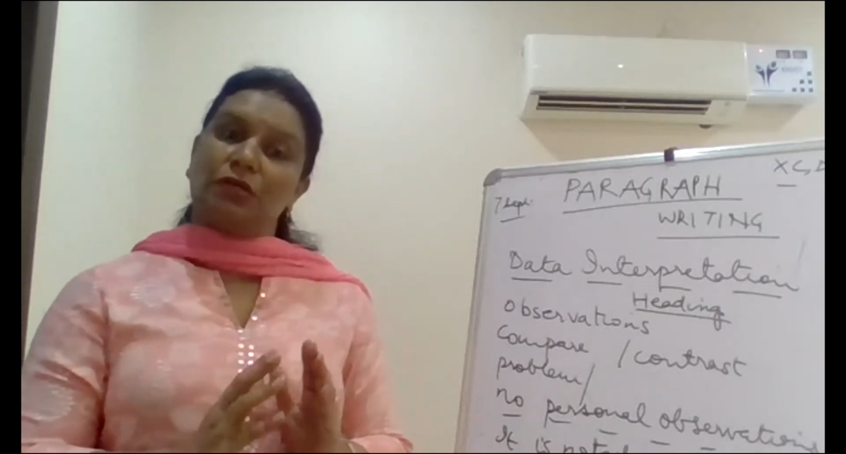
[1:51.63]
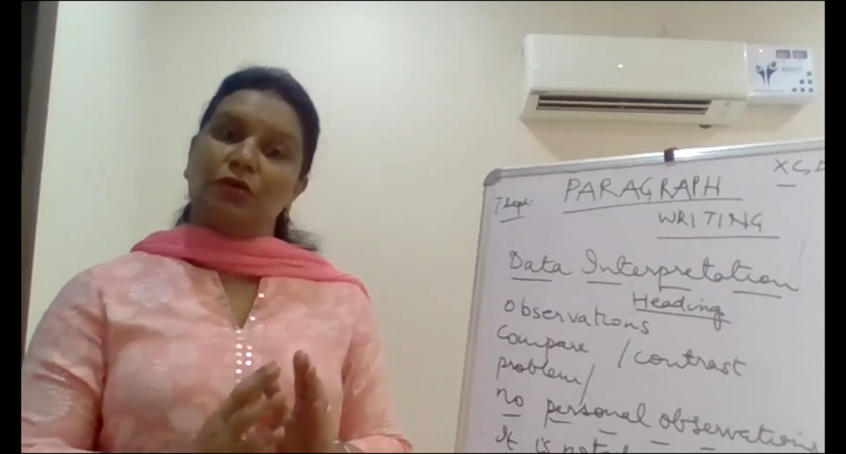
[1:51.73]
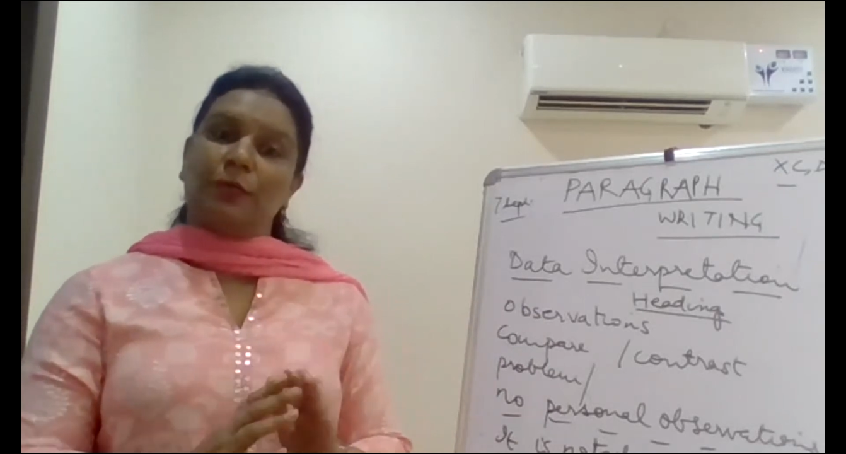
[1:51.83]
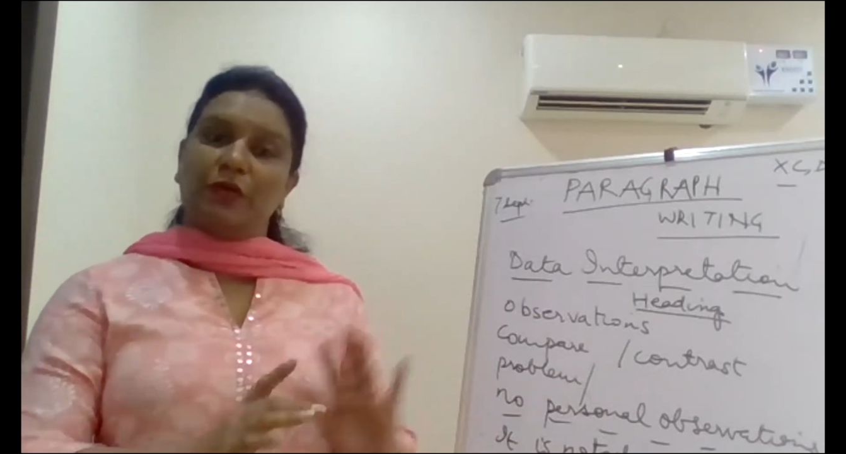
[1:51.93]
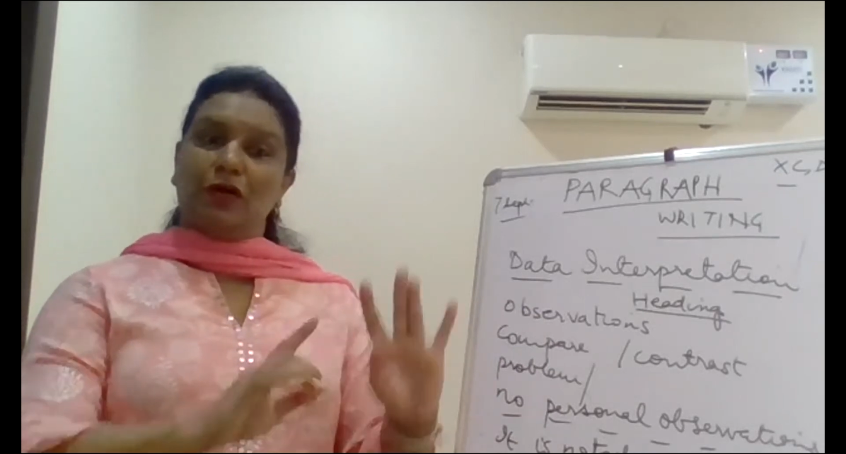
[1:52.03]

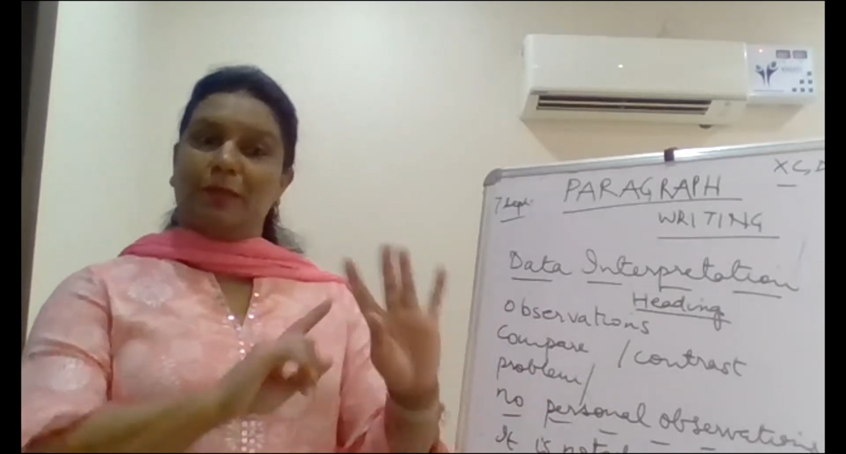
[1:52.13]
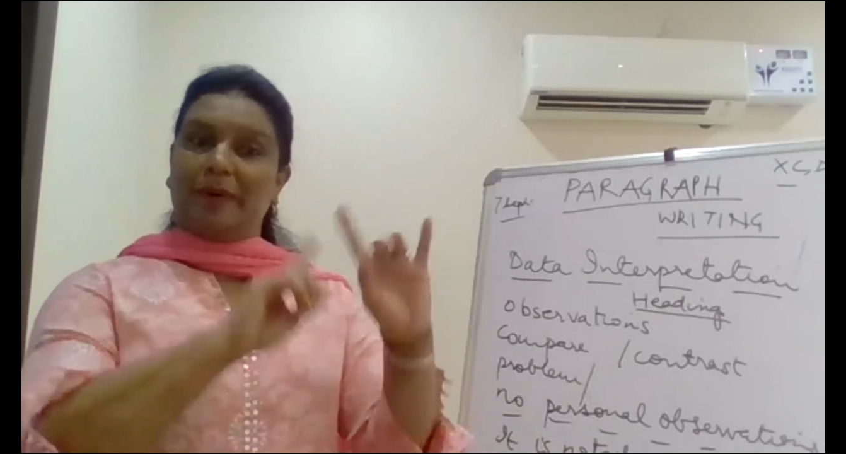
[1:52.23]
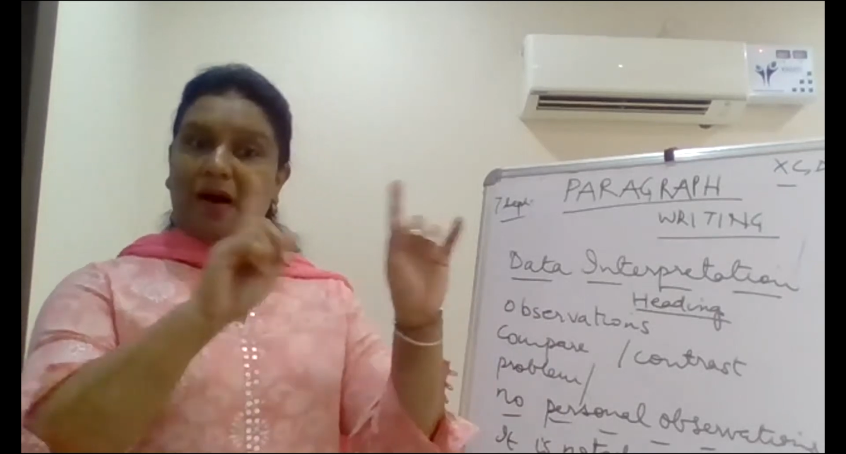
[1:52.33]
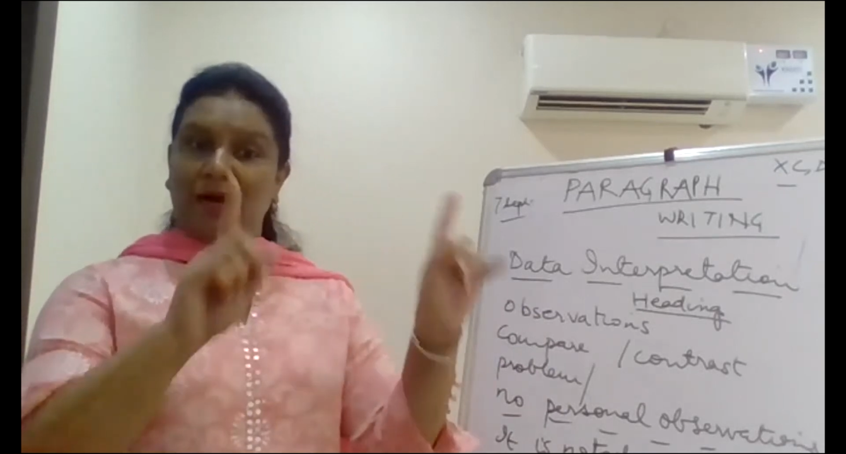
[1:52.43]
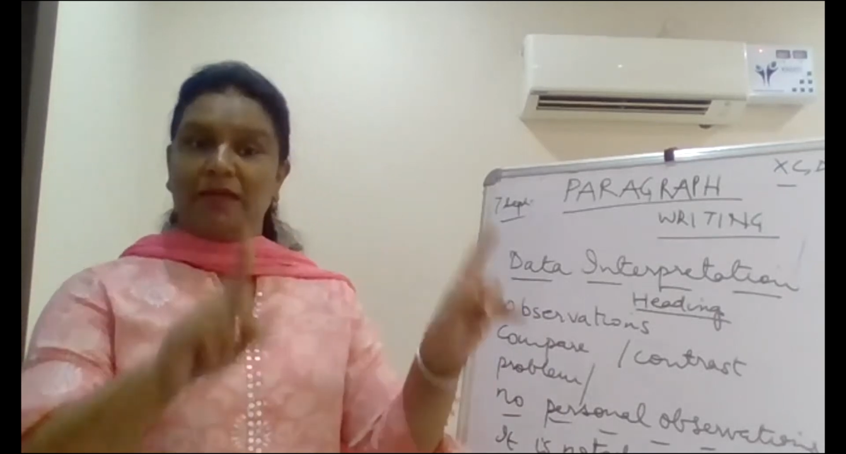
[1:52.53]
could be your
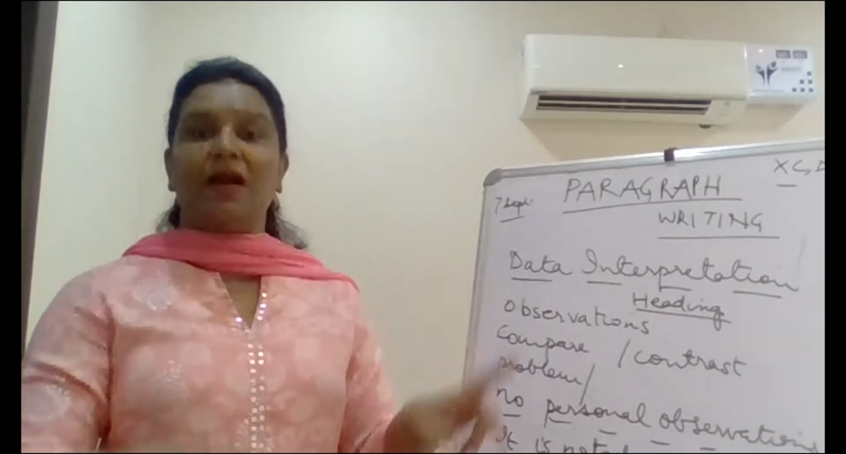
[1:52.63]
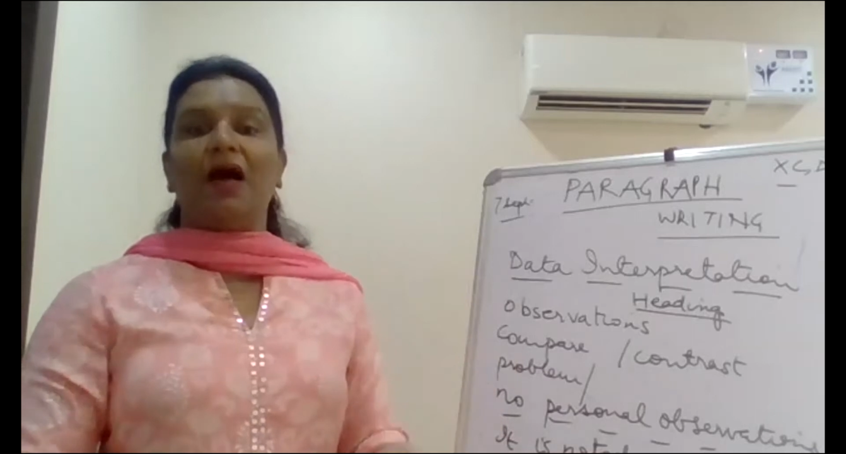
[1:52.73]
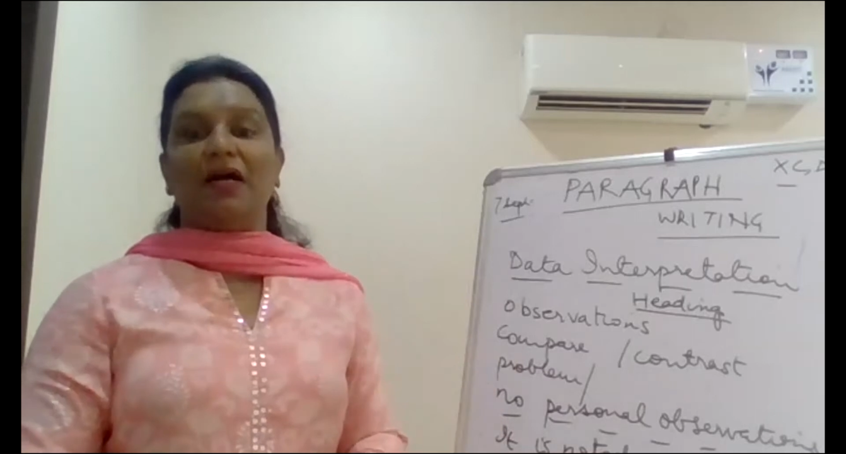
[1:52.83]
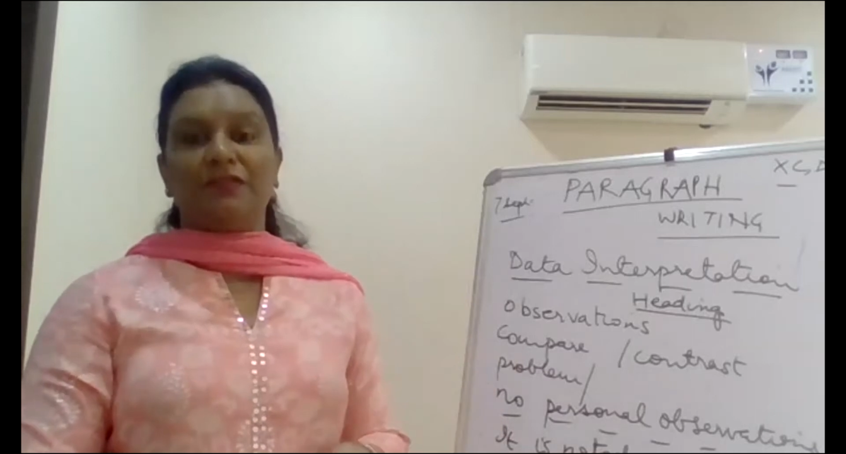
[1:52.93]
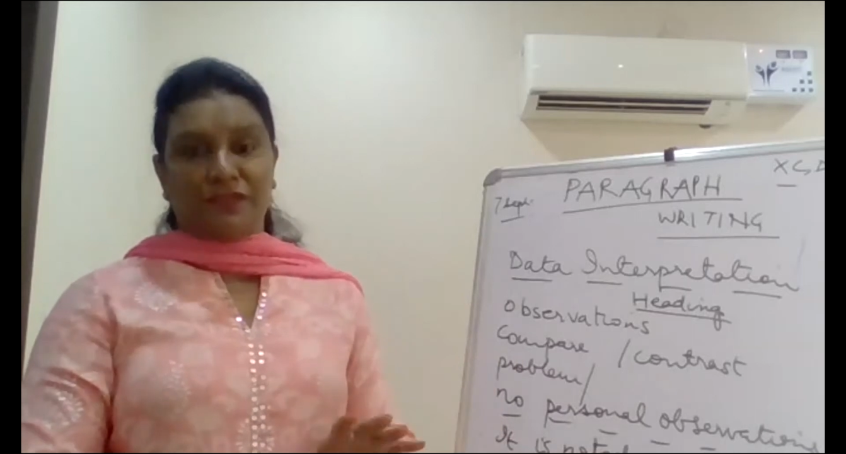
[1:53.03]
bar
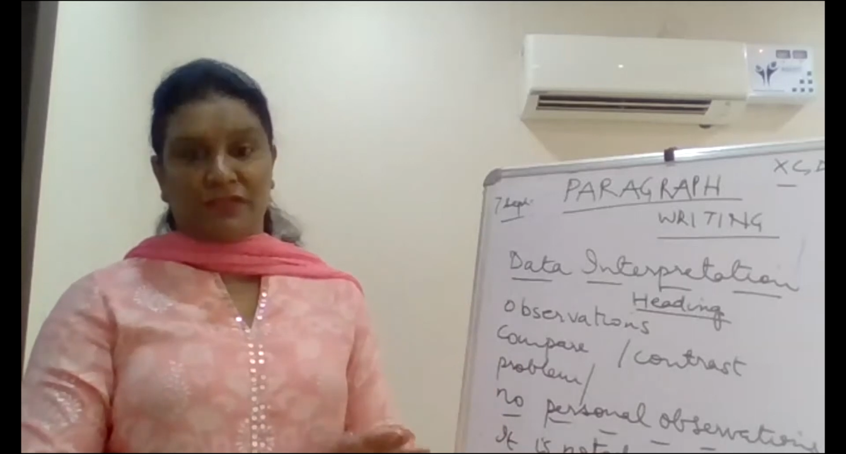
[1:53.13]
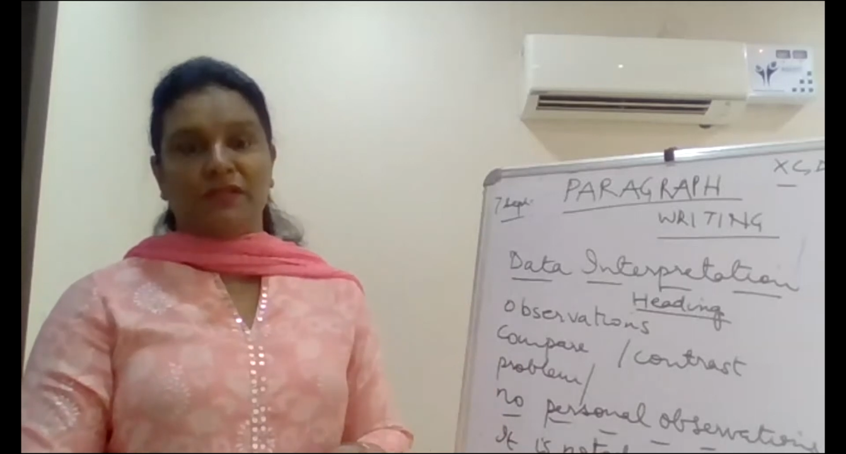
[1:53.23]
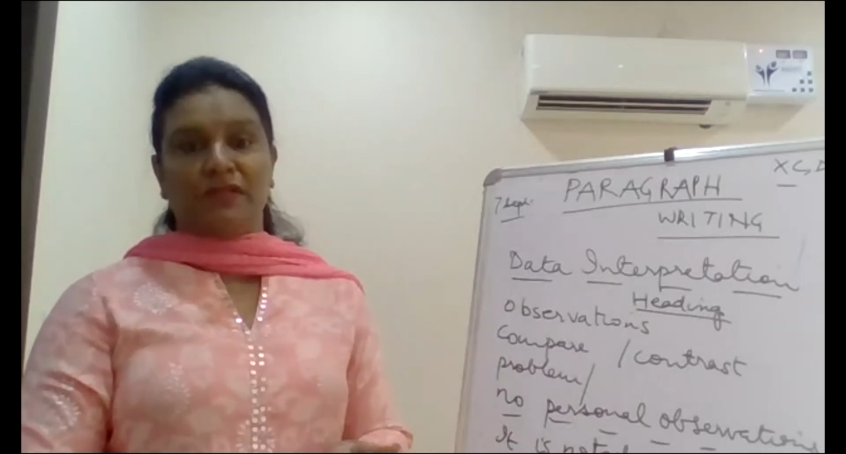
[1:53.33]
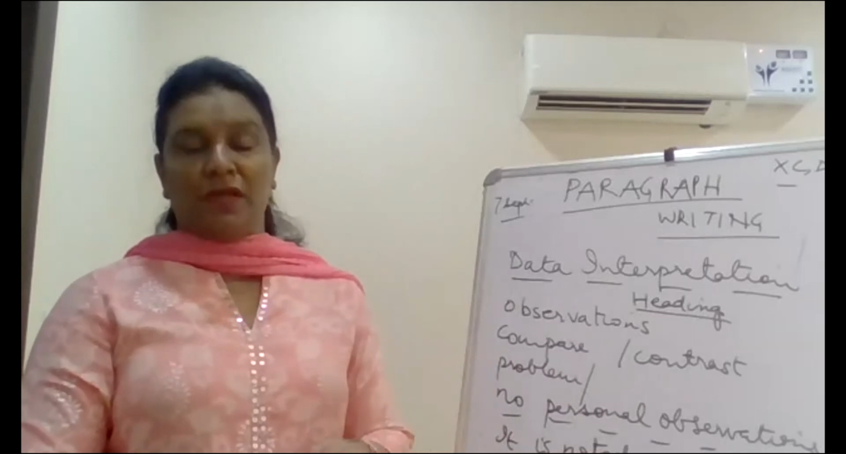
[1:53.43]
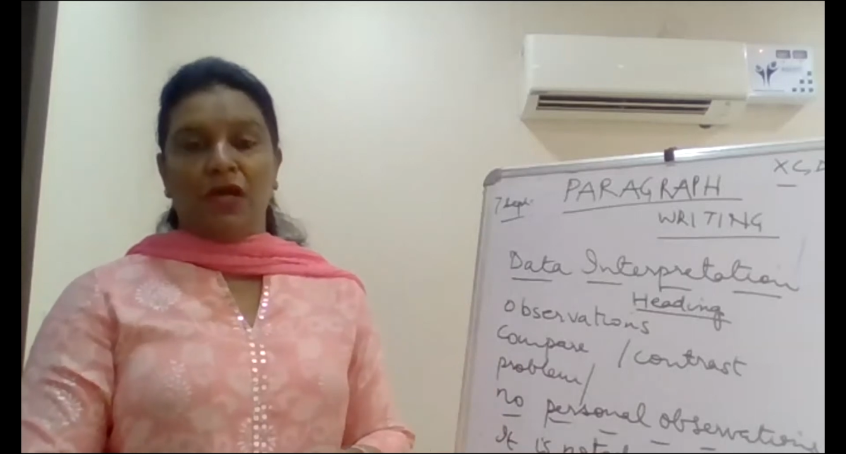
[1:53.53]
graphs,